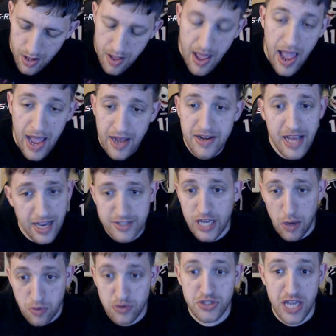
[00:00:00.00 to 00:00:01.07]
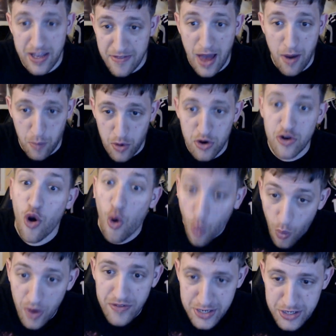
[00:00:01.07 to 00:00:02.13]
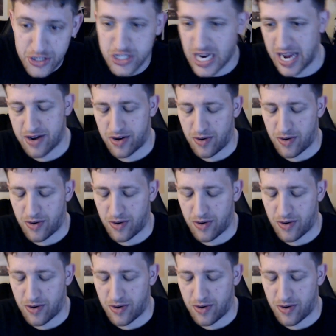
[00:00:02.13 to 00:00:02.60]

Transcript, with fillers: And yes, I will say that word on this channel.